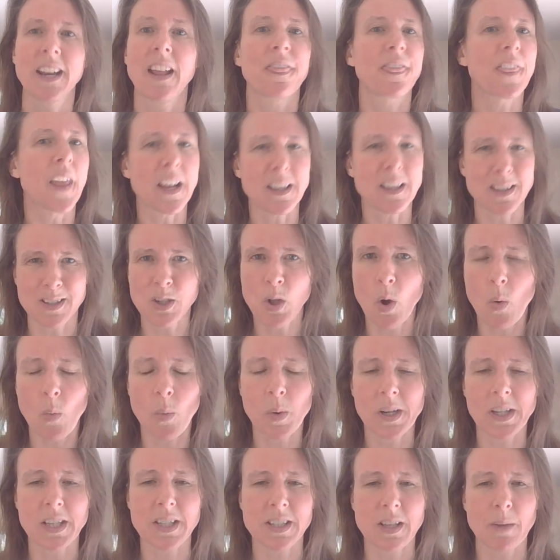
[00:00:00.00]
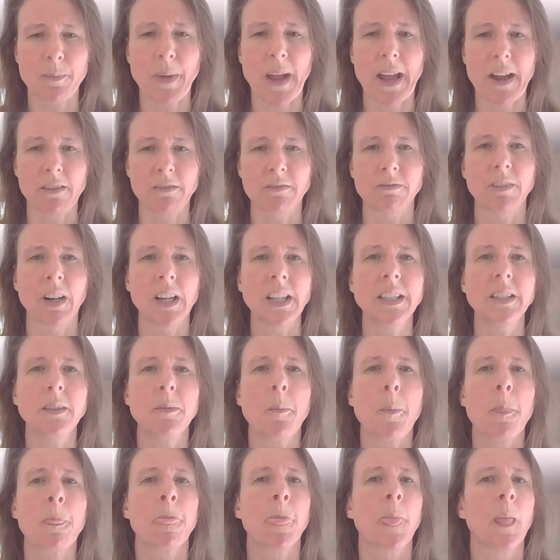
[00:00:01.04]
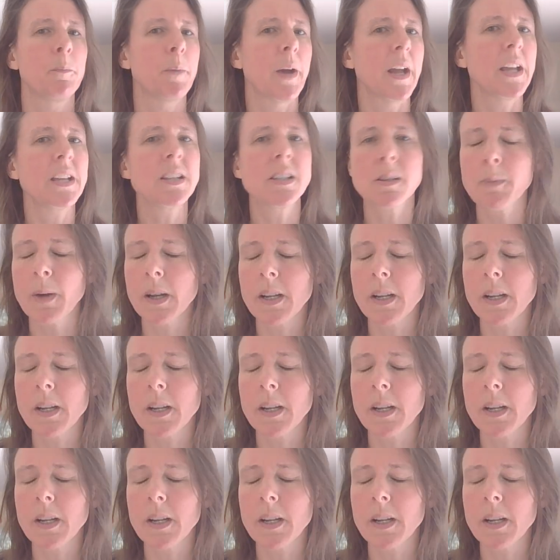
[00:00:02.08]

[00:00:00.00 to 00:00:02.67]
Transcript: that's not what it's about, right? Painting by